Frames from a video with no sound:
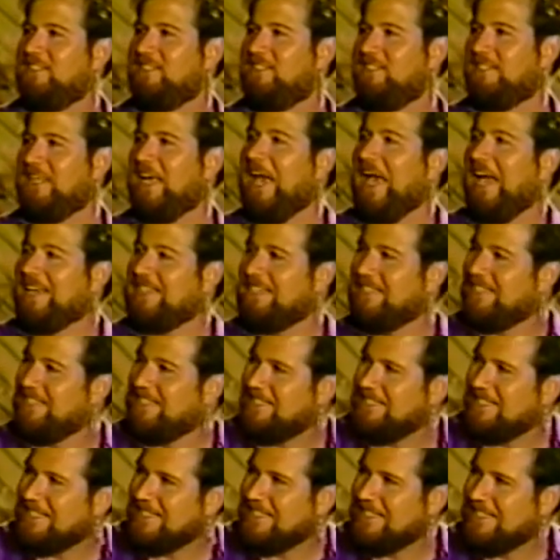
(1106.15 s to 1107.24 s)
His hat?
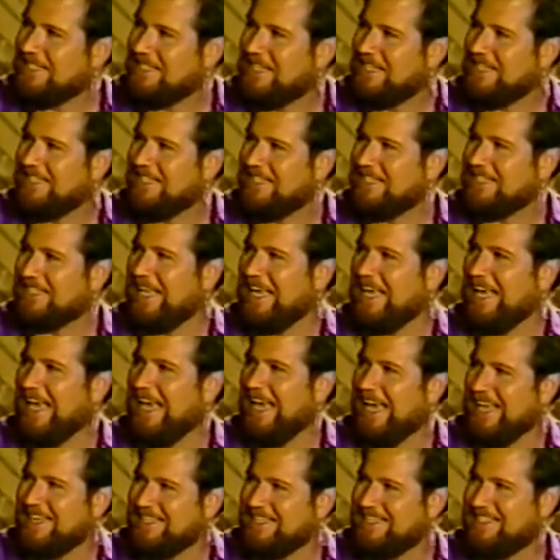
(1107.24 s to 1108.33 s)
His hat. His, his
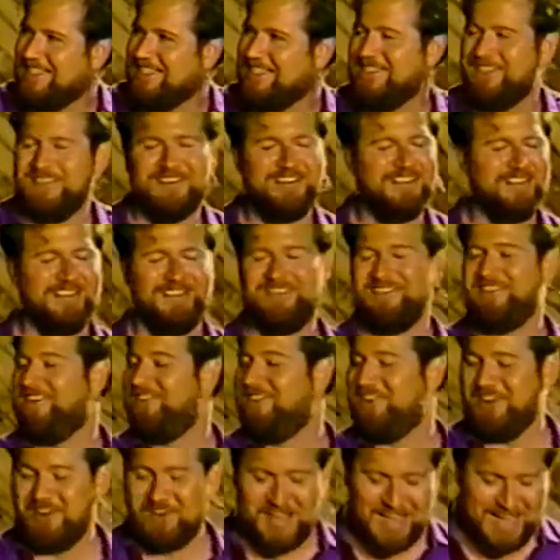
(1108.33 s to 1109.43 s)
hat. hat. No, no, no,
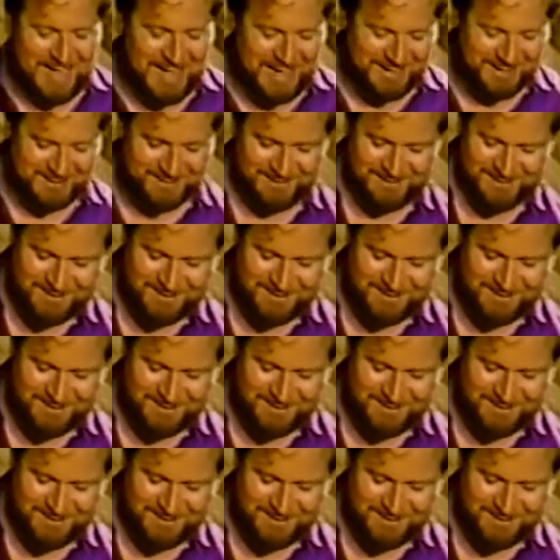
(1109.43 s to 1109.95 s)
no hat.